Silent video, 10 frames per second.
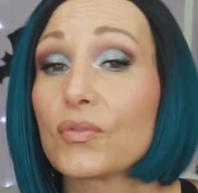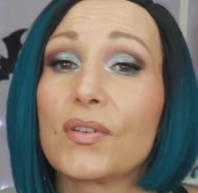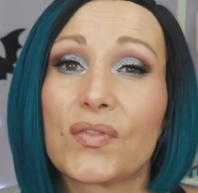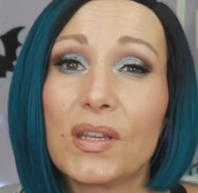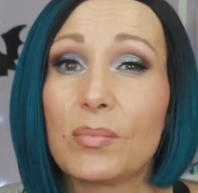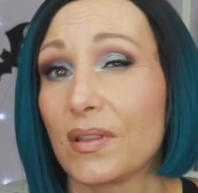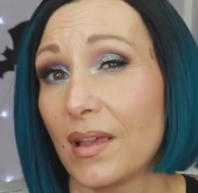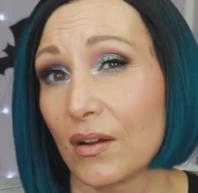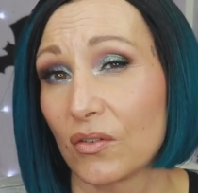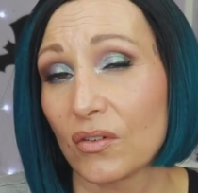cruelty free but
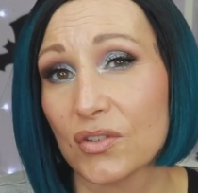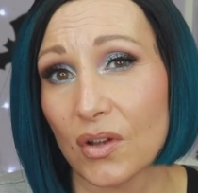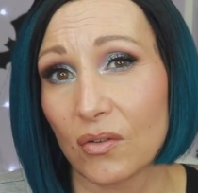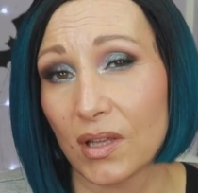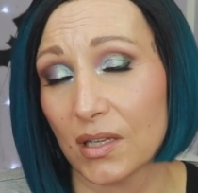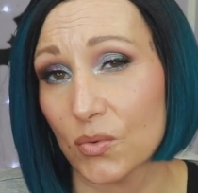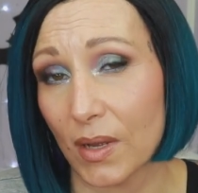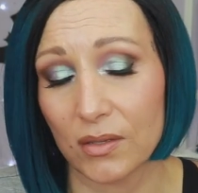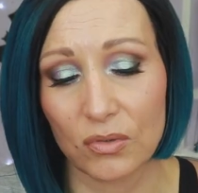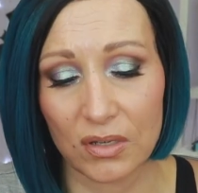they are not so that is
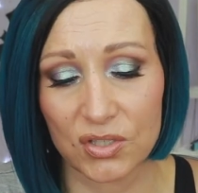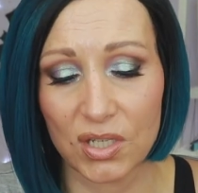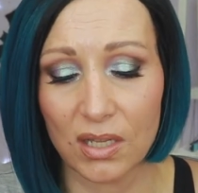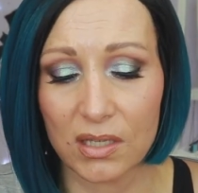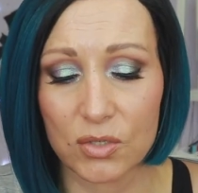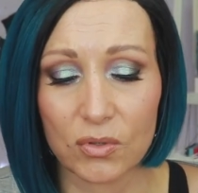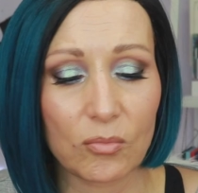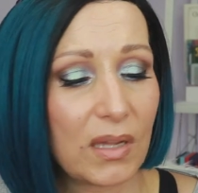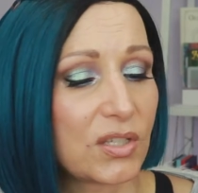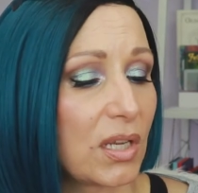why you are not seeing this one
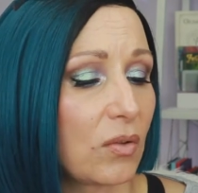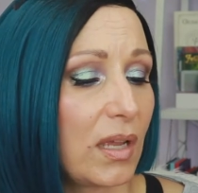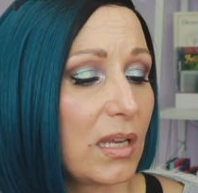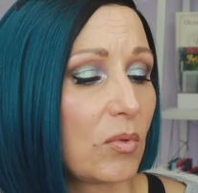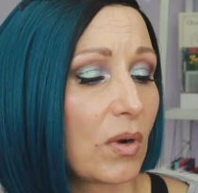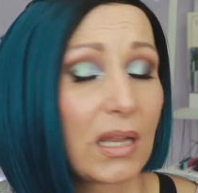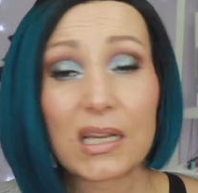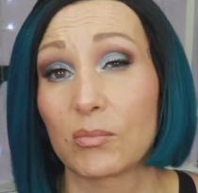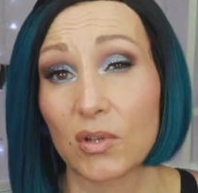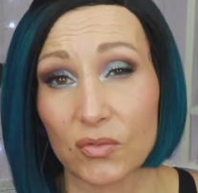on my channel anymore
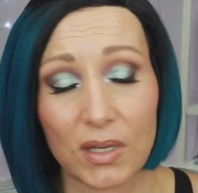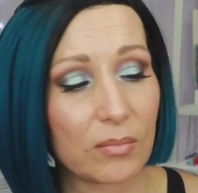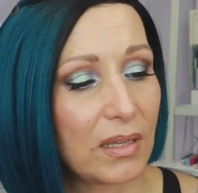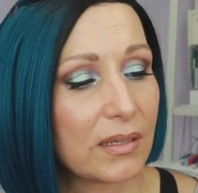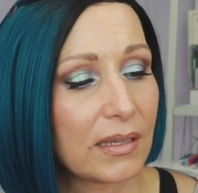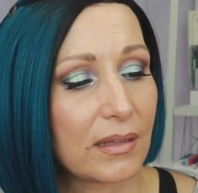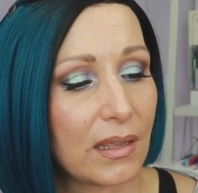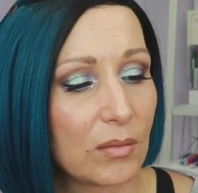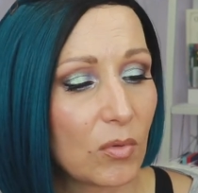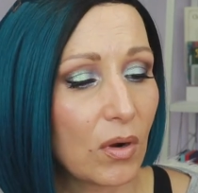and I'm not recommending it
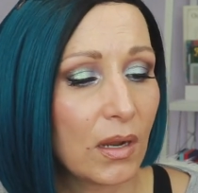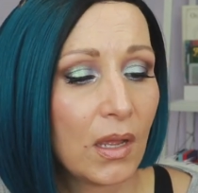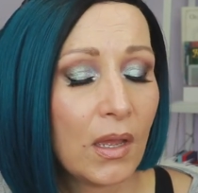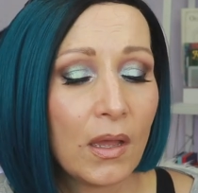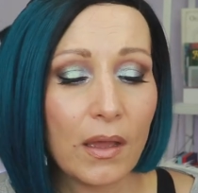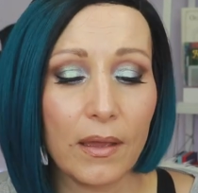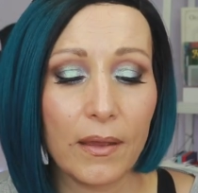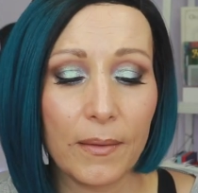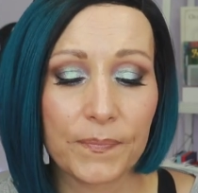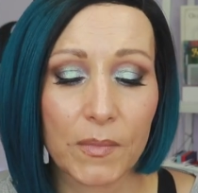anymore
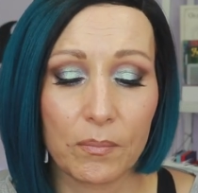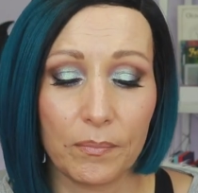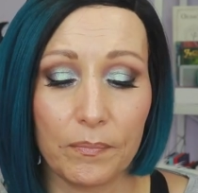um,